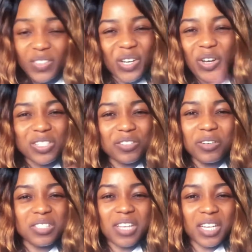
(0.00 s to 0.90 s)
because
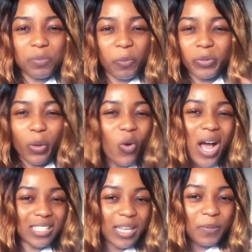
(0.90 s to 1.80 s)
these Turkish people, they
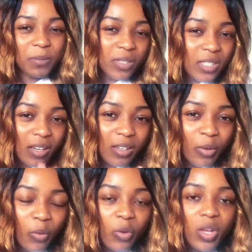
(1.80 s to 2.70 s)
won't accept
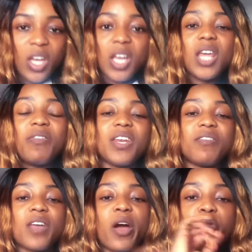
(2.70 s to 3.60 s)
immediately, even
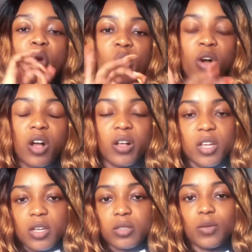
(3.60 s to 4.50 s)
if they're wrong.
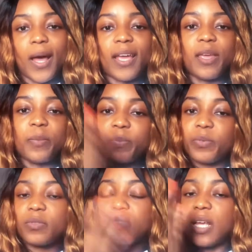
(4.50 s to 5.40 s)
So I
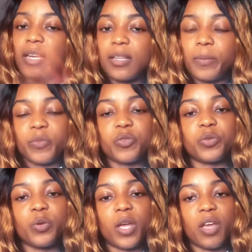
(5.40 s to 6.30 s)
keep telling them.
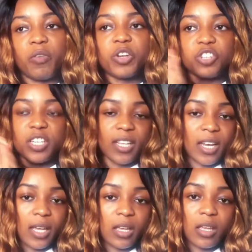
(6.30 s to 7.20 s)
So eventually they're
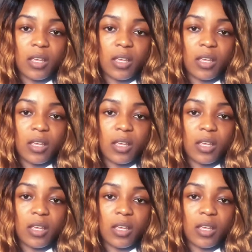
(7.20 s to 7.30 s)
like,